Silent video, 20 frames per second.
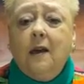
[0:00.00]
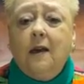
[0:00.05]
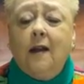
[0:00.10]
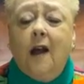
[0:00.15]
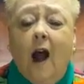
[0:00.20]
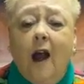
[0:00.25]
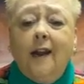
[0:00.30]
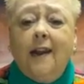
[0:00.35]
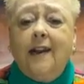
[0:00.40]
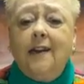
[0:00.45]
and
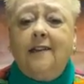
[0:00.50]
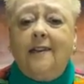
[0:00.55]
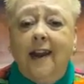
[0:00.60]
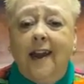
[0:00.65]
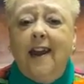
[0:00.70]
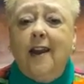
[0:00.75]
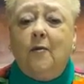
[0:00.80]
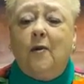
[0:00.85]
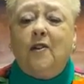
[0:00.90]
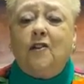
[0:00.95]
all he
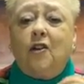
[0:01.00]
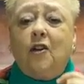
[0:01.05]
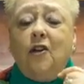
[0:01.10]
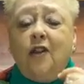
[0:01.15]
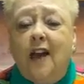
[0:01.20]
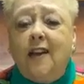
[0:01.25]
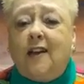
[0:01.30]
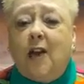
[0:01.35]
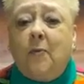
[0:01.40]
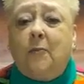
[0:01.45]
did was
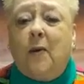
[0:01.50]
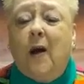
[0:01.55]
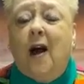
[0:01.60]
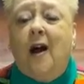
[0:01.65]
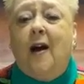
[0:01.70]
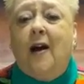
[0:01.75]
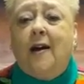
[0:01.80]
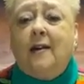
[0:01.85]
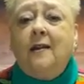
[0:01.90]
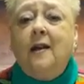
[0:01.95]
look
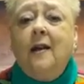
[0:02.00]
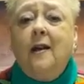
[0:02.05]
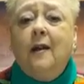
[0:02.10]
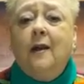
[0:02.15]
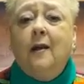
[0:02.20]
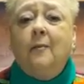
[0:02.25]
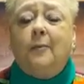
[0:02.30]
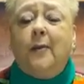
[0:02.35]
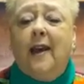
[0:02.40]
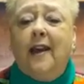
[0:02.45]
upon
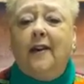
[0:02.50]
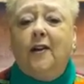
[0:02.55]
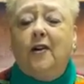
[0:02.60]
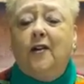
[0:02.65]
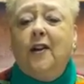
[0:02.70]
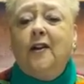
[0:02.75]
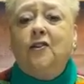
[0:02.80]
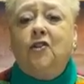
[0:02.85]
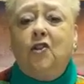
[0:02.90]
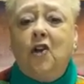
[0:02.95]
Peter
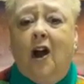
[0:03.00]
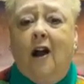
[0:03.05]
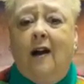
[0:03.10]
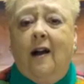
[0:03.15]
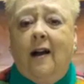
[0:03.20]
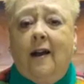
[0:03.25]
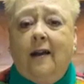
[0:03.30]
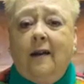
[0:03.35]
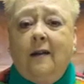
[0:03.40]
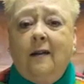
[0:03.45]
and
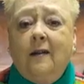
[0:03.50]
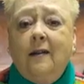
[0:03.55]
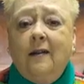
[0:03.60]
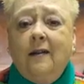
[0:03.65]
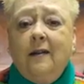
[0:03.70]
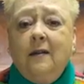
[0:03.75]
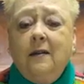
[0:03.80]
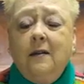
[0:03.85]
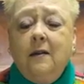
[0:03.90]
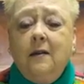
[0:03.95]
John,
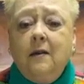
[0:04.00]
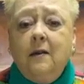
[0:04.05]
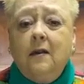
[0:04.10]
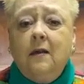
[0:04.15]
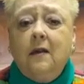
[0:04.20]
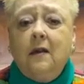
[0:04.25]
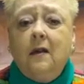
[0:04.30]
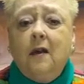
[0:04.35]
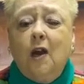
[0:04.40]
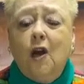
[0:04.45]

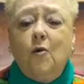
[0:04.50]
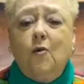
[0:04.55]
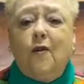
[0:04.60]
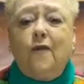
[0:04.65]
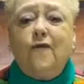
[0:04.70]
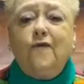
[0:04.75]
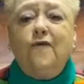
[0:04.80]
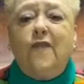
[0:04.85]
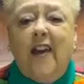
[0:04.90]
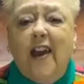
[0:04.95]
who
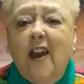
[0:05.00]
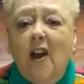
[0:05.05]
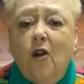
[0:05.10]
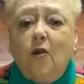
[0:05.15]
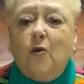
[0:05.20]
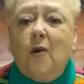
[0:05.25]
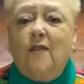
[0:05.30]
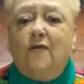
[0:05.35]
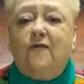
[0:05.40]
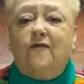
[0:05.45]
were
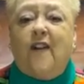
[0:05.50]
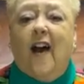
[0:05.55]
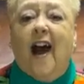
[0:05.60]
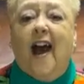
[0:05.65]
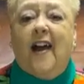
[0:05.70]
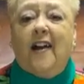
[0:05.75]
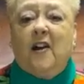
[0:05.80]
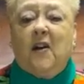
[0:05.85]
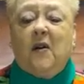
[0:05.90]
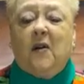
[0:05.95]
filled with
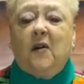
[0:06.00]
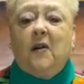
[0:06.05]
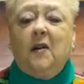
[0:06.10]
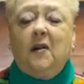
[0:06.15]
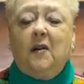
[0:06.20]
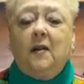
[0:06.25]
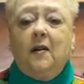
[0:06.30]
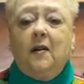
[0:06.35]
fire,